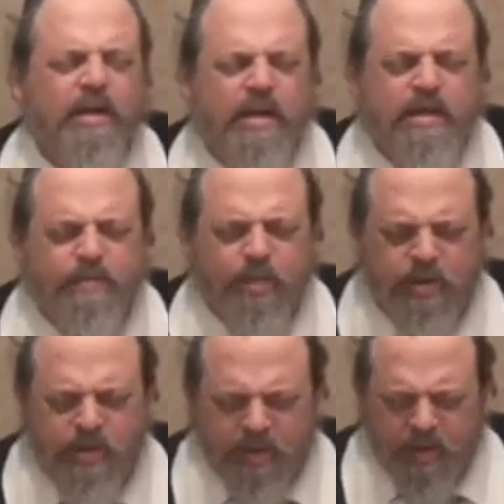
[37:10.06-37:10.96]
is
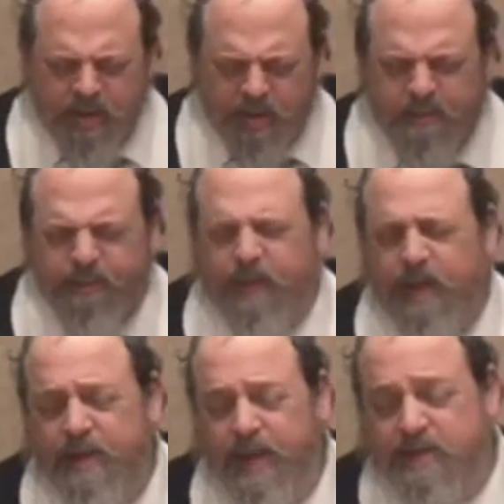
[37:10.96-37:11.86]
mutter,
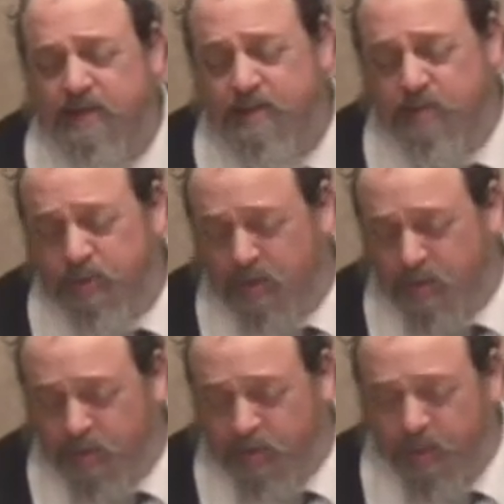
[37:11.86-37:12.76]
and that's what,
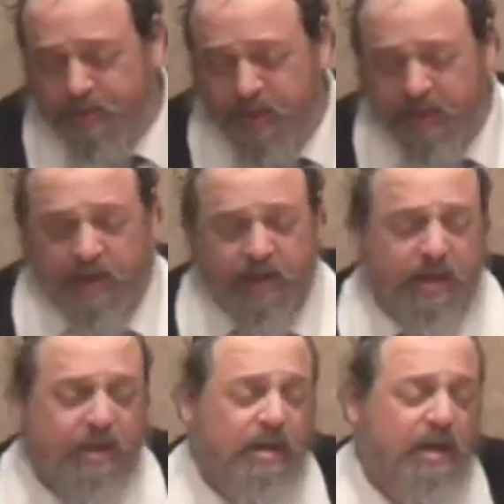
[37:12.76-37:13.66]
according to Rav
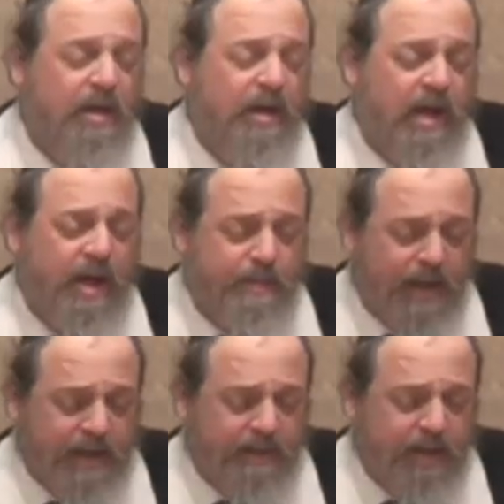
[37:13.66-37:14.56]
Hillel, I
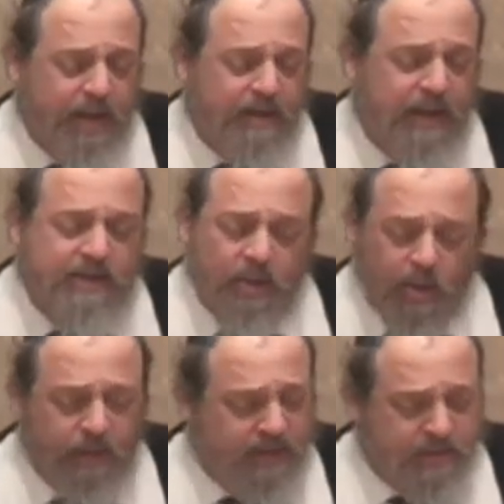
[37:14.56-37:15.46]
might have thought that's
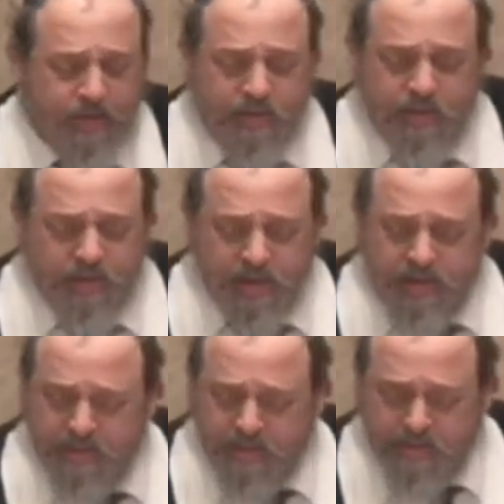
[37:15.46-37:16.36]
all this mutter,
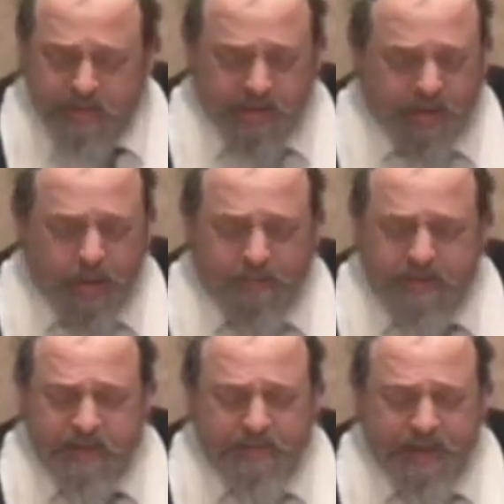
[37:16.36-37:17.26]
just when the
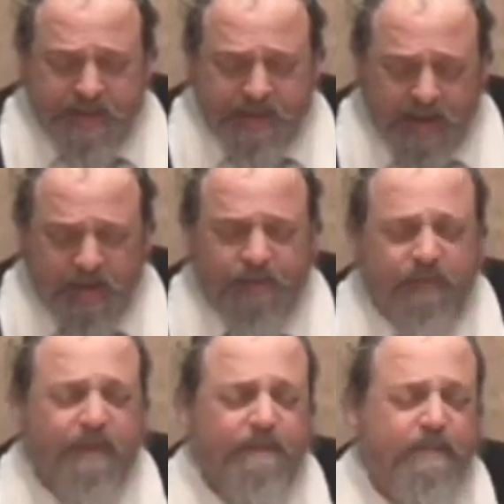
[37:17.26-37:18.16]
kofitz is by
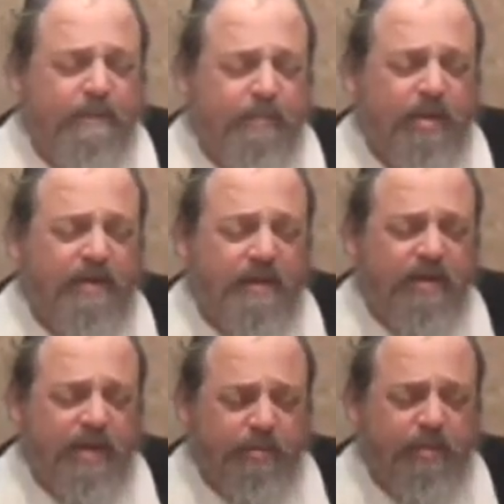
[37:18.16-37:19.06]
itself. But if you have
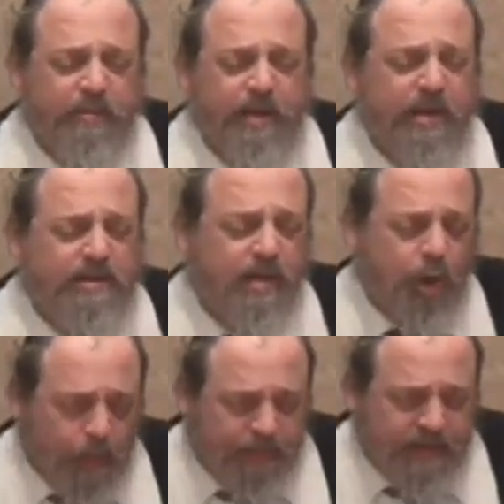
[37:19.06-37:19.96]
an implement that has a
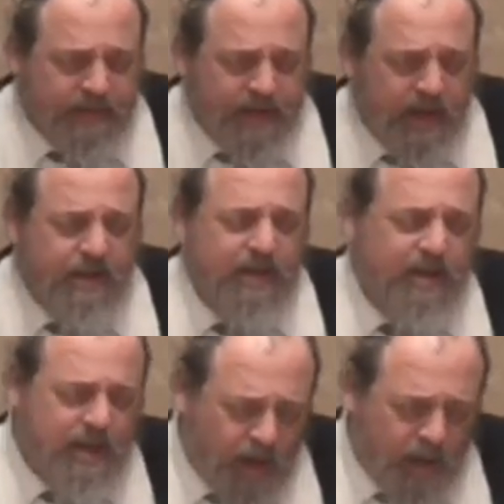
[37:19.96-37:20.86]
kofitz side and a
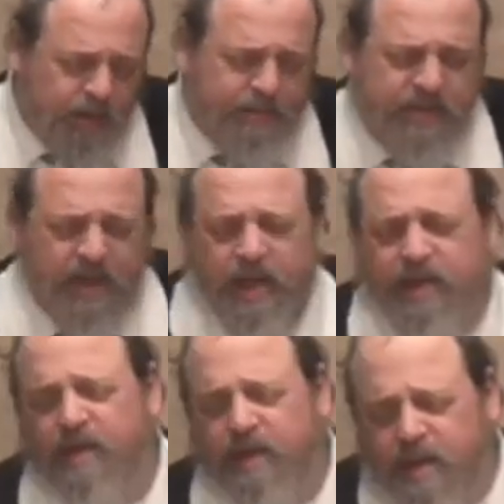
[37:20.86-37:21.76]
kardum
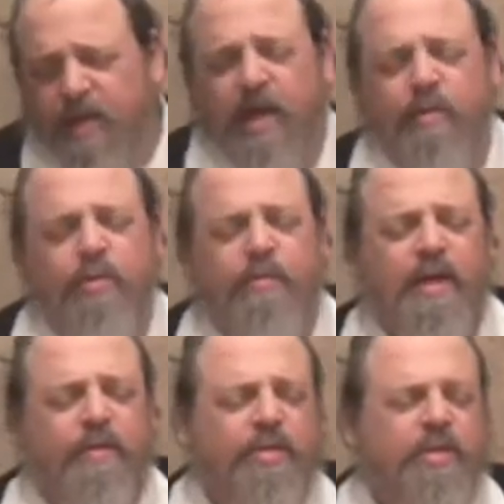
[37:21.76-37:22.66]
side, I wouldn't
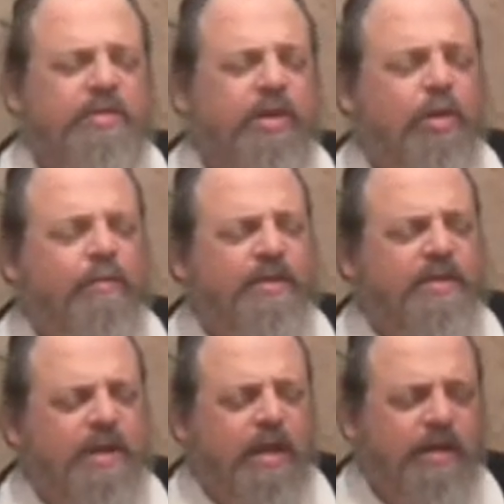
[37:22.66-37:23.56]
be able to use the kofitz
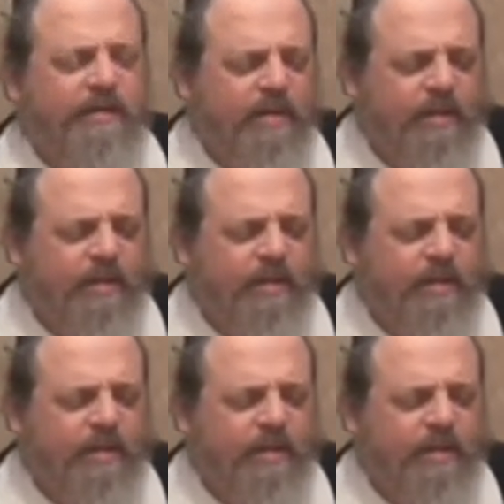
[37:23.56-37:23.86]
side even.